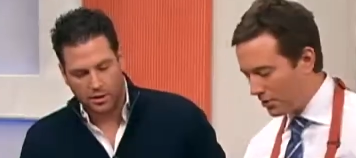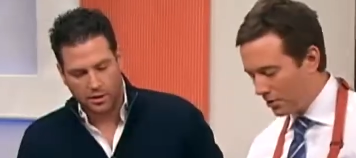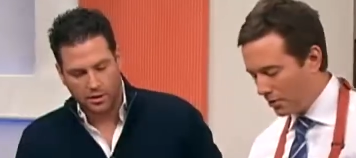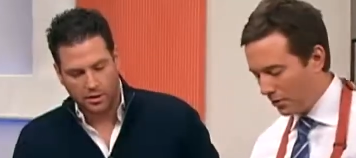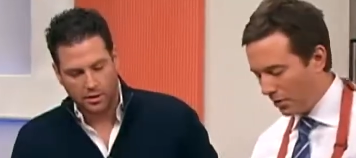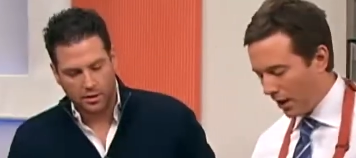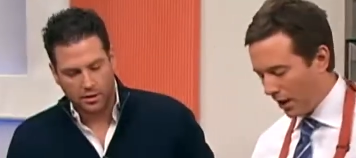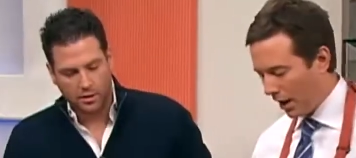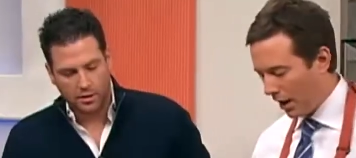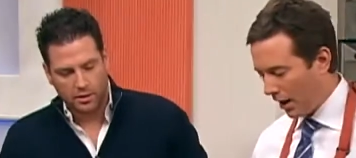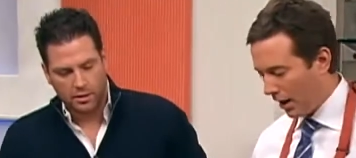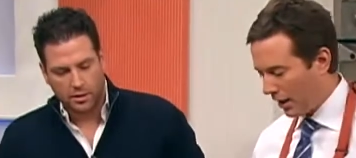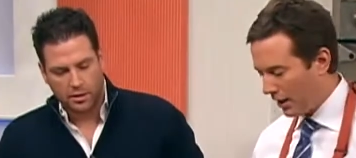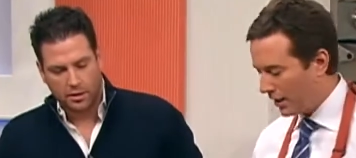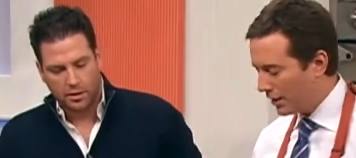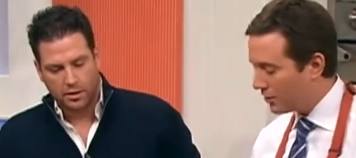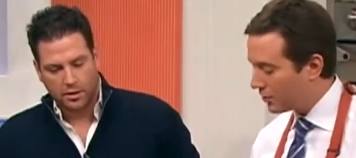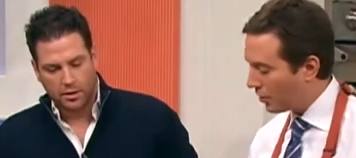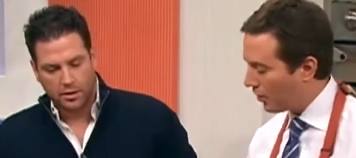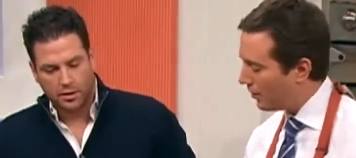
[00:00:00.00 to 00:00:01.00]
Speaker 1: do uh,
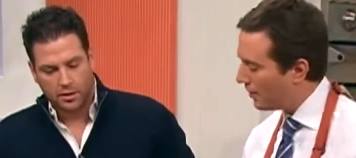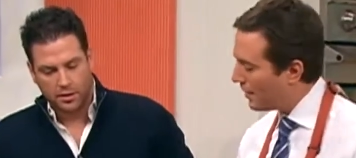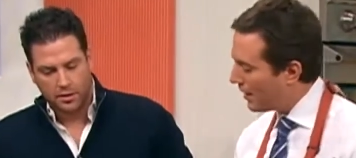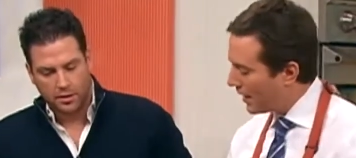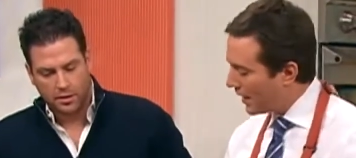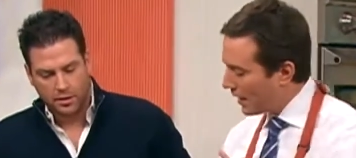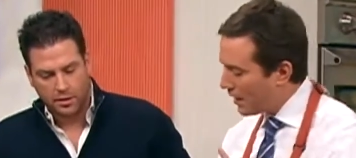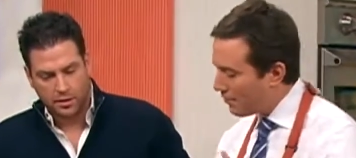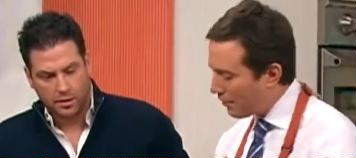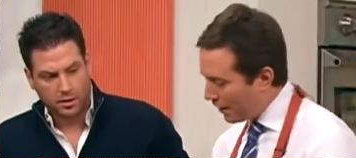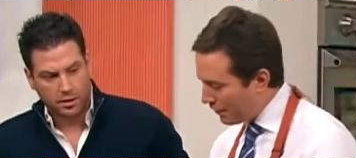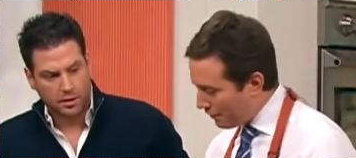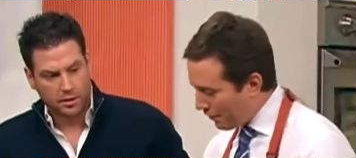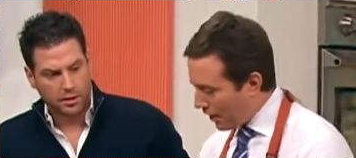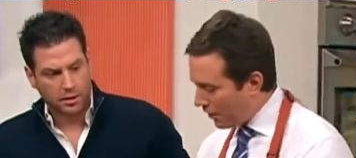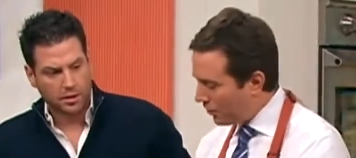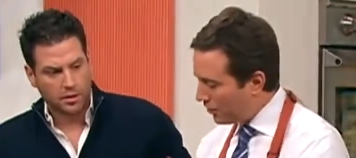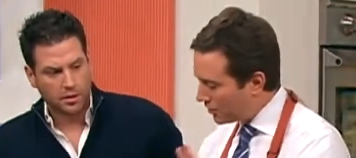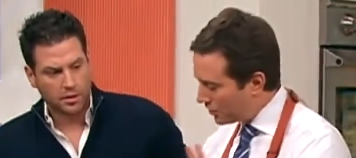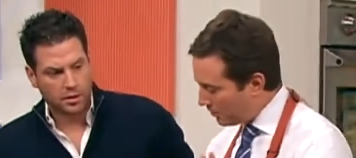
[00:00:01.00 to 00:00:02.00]
so. My
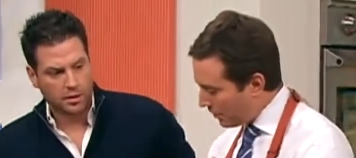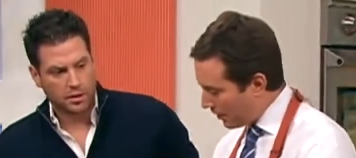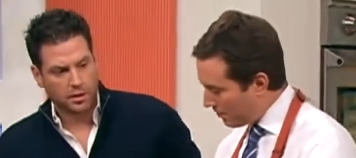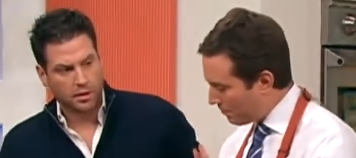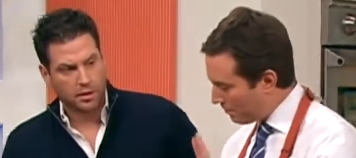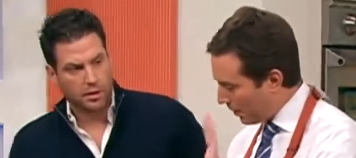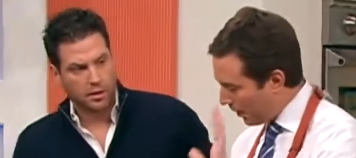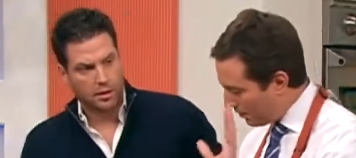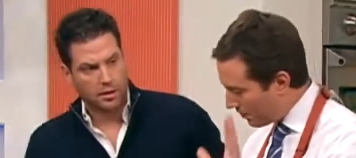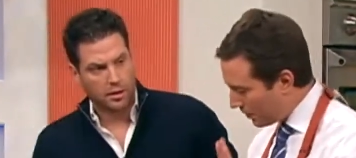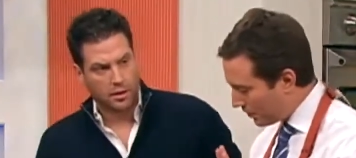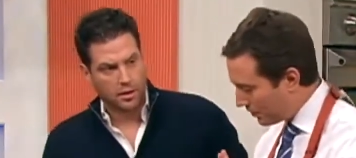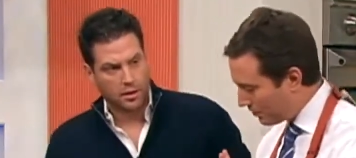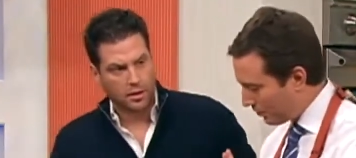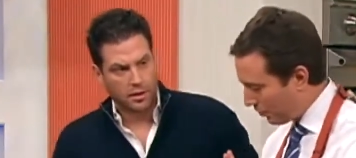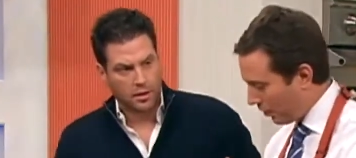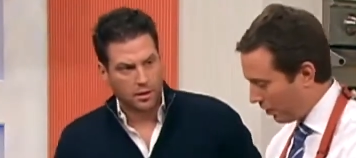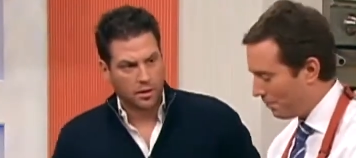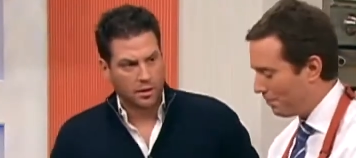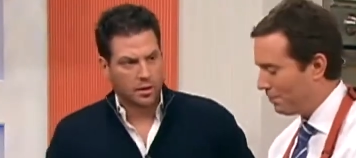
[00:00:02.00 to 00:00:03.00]
father used to make pumpkins
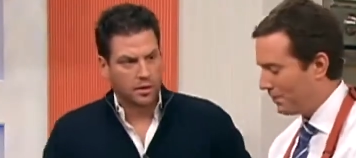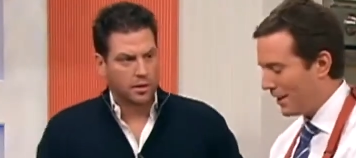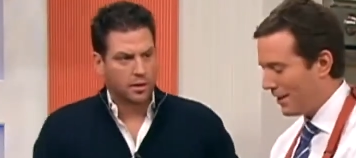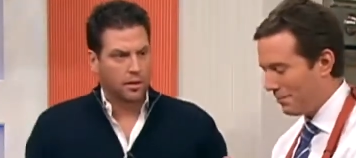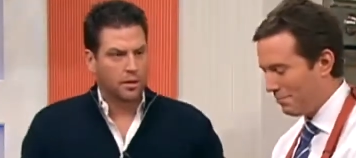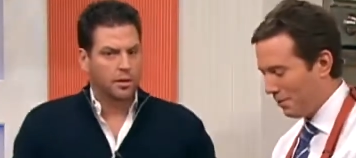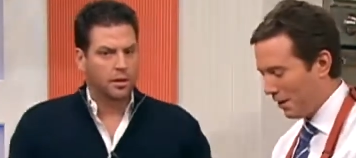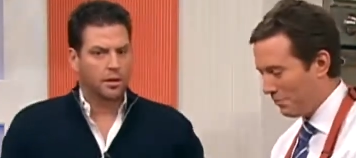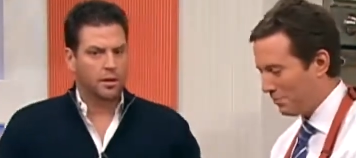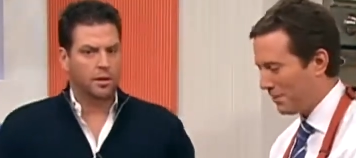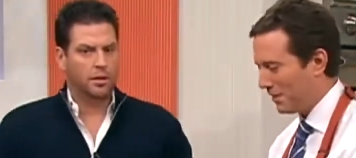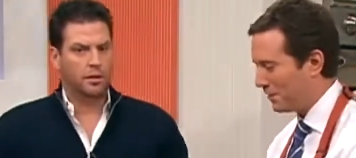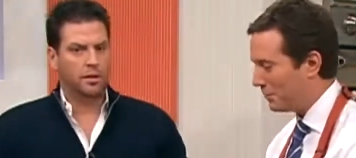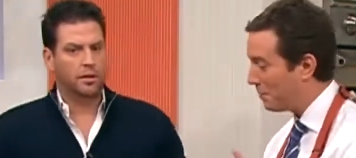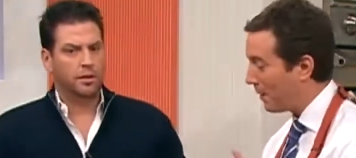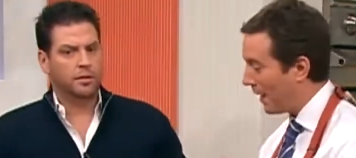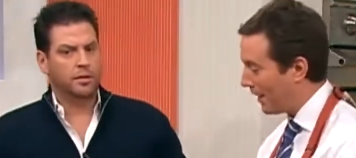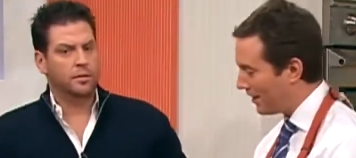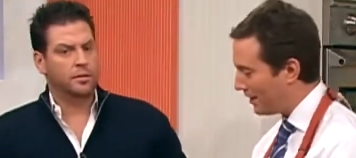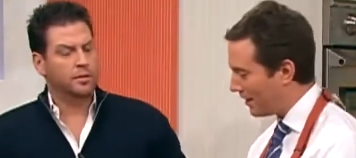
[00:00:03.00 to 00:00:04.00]
for our pumpkins,
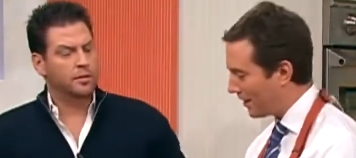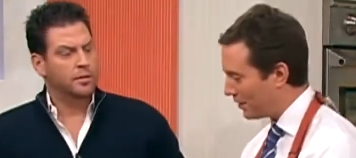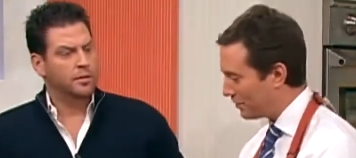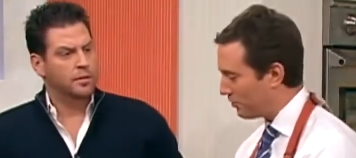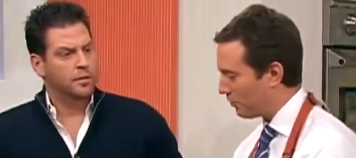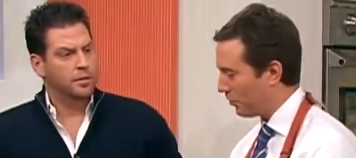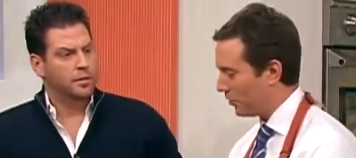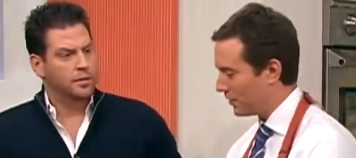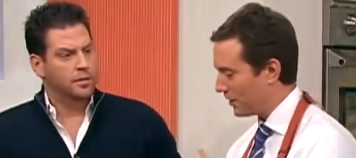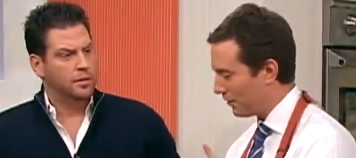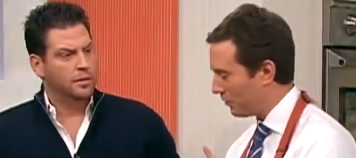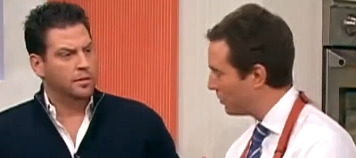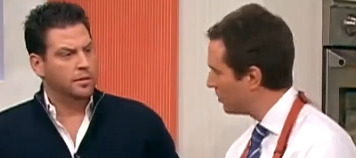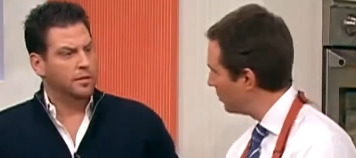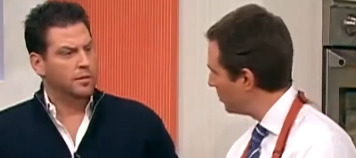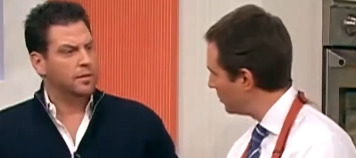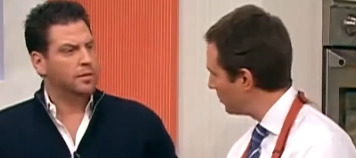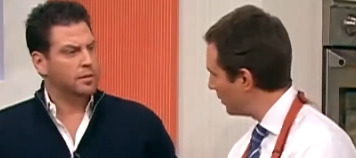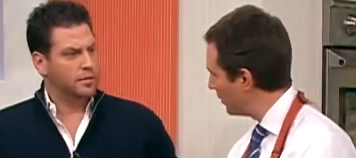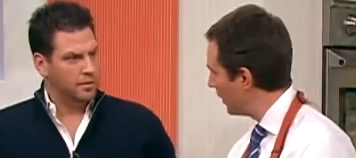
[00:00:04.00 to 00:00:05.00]
pancakes for us every
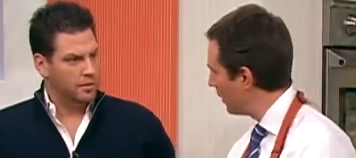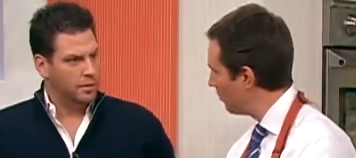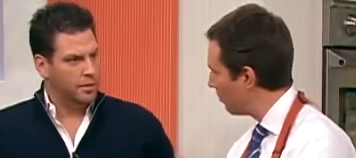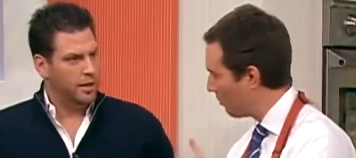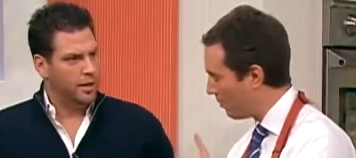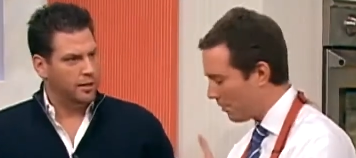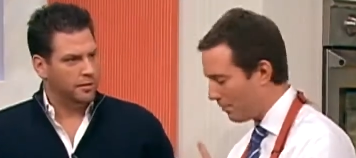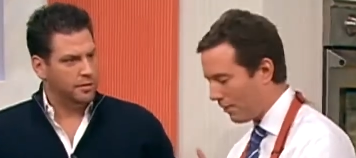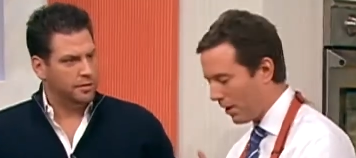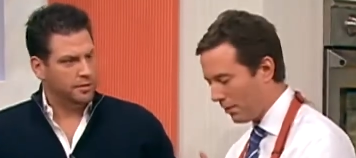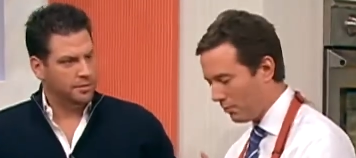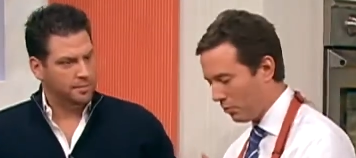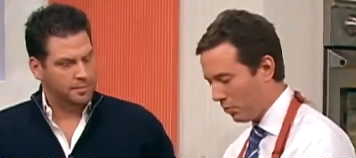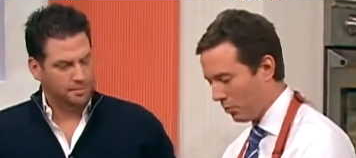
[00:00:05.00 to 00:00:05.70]
Tuesday night when yes. my mom